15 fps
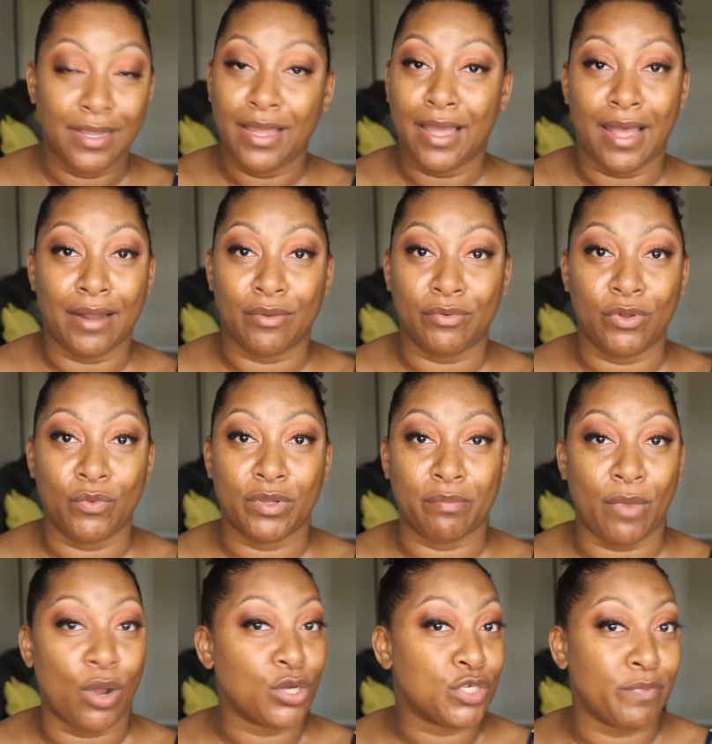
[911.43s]
I don't know what
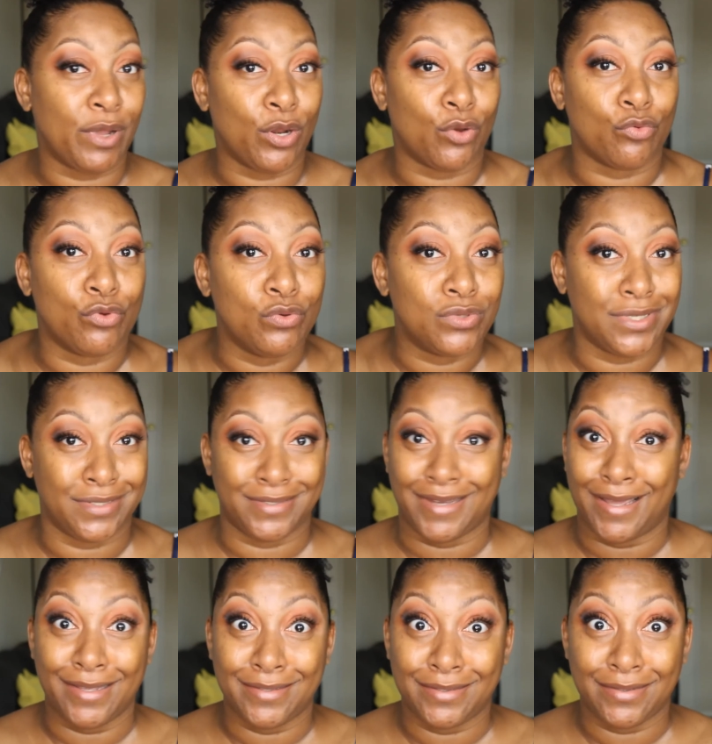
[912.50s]
marshmallow root
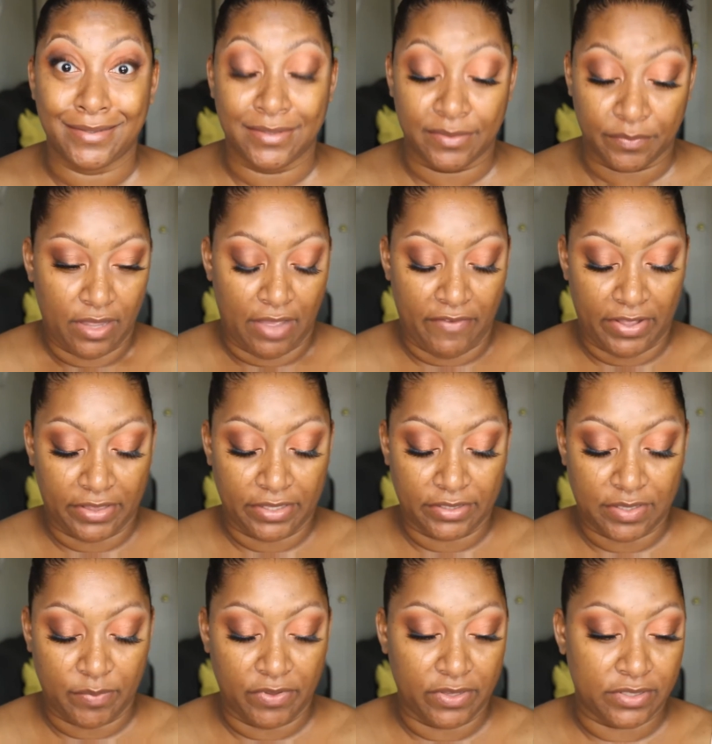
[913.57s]
does. I've had
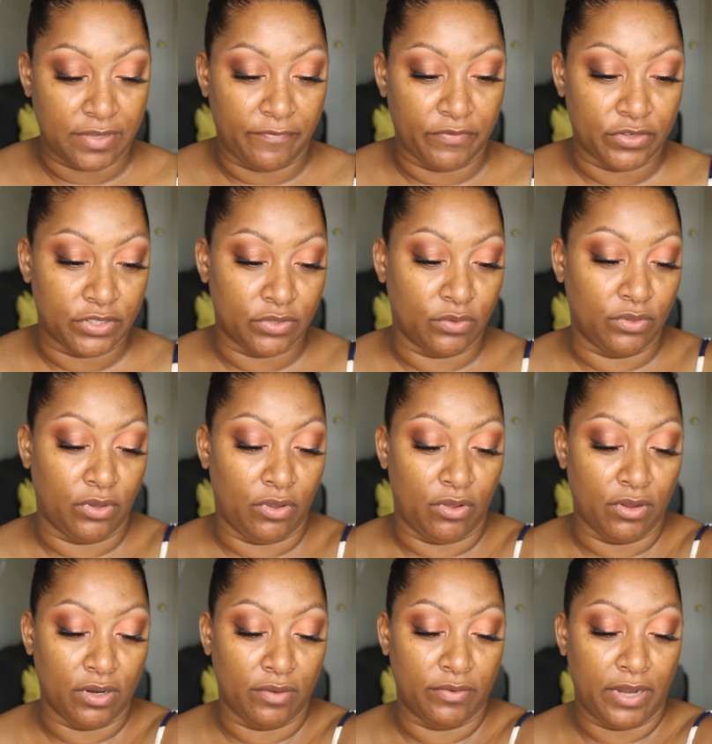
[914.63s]
some of this stuff for so
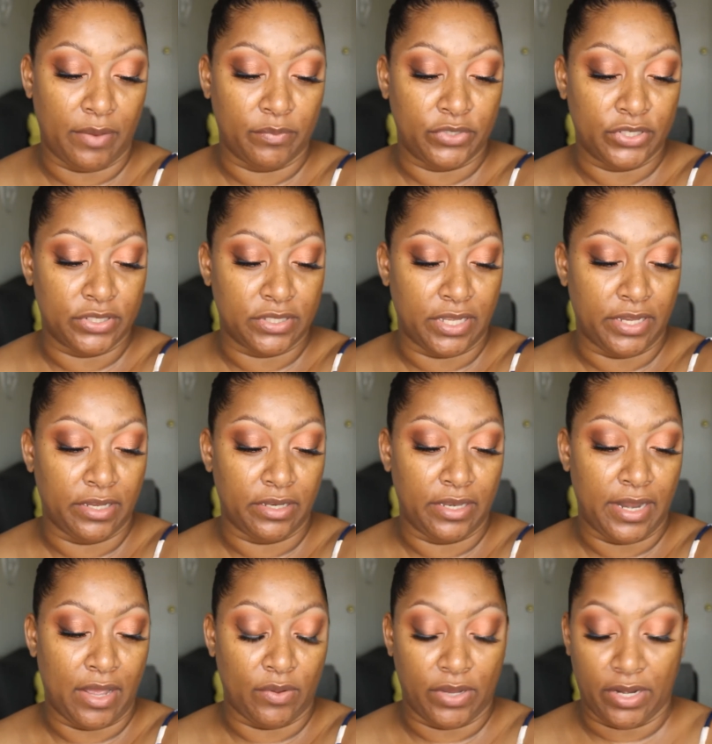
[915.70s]
long. I'm just like
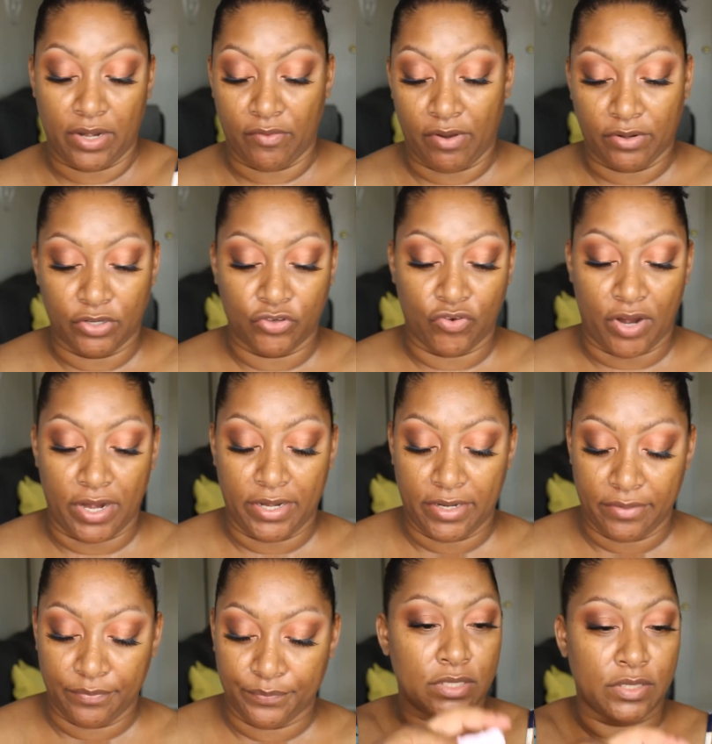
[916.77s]
now getting around to trying
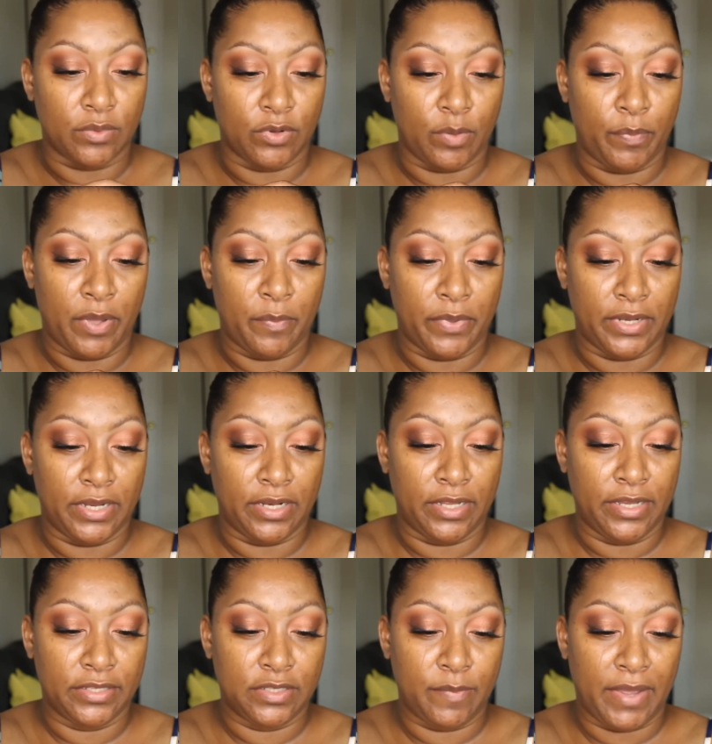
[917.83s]
it. So I'm going to pump a little
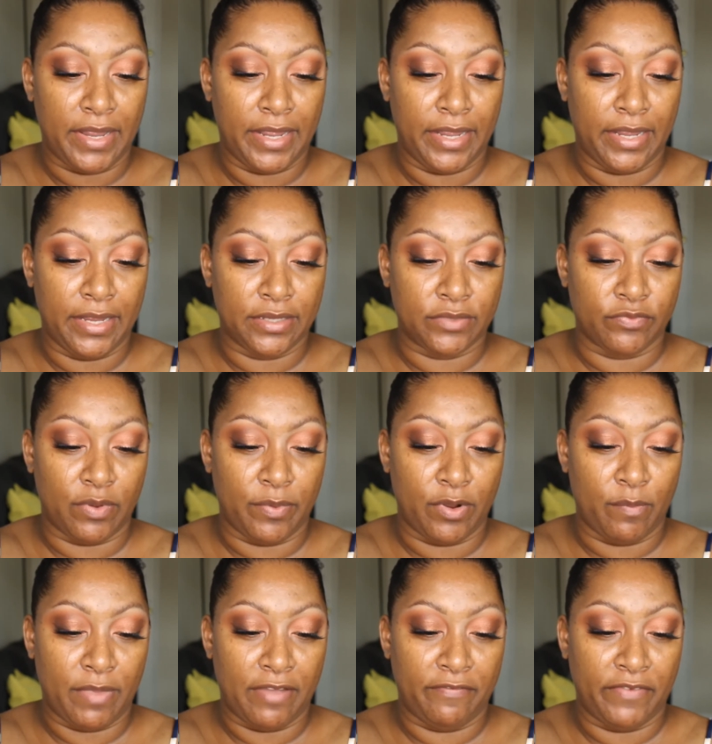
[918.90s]
into my hands, rub it
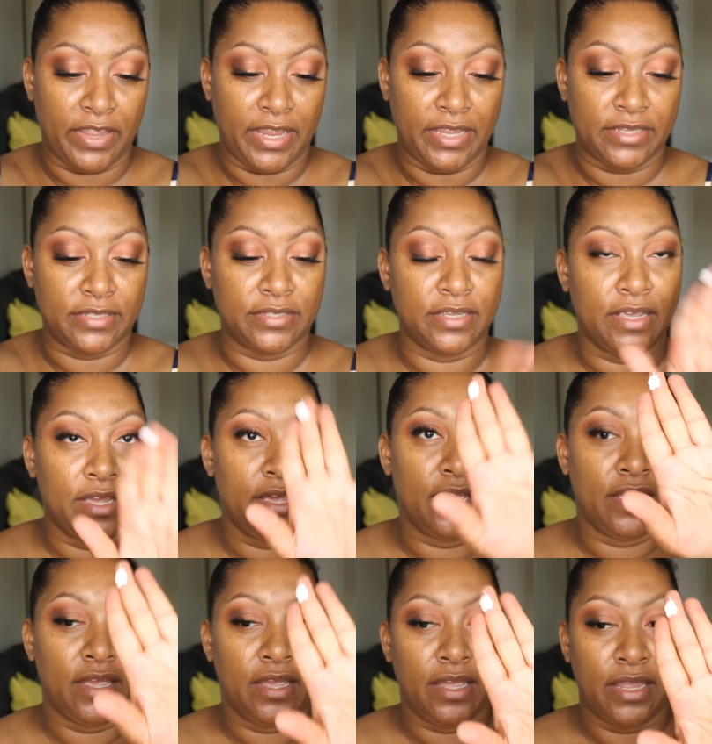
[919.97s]
on my face.
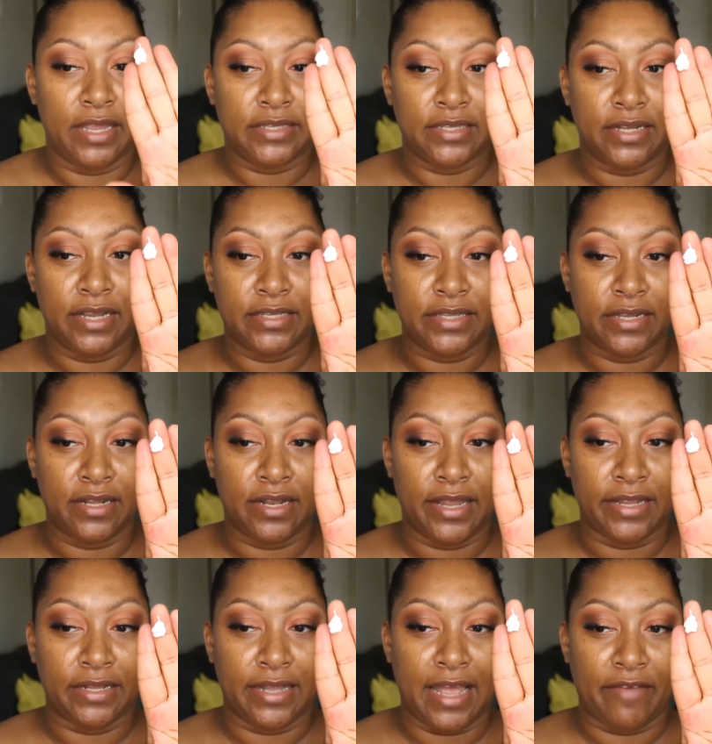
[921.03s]
It's a nice kind of
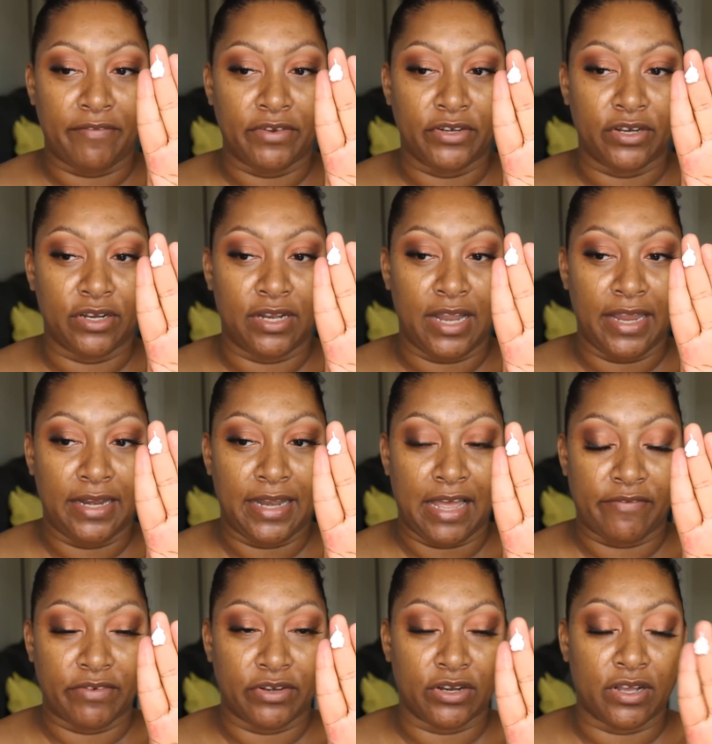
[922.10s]
like lavender, light
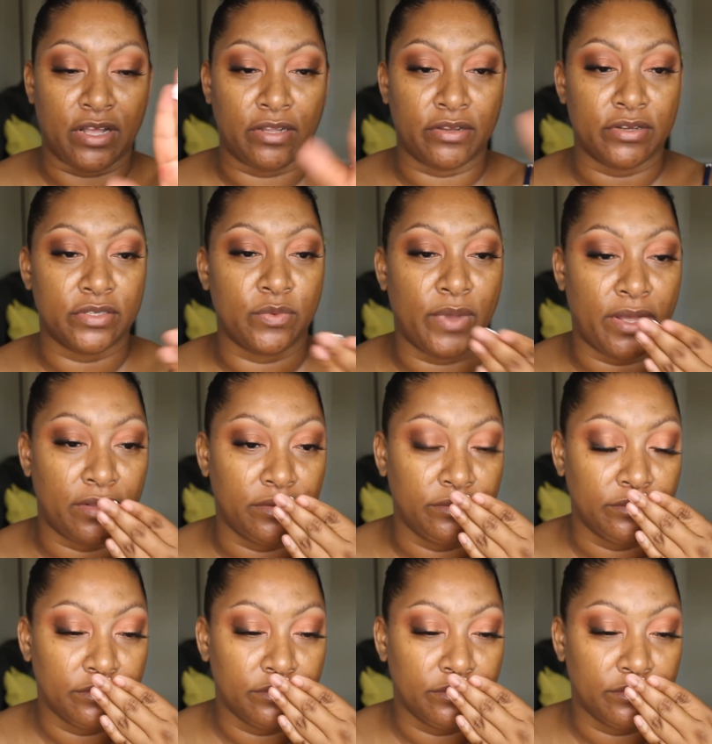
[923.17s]
lavender color as well.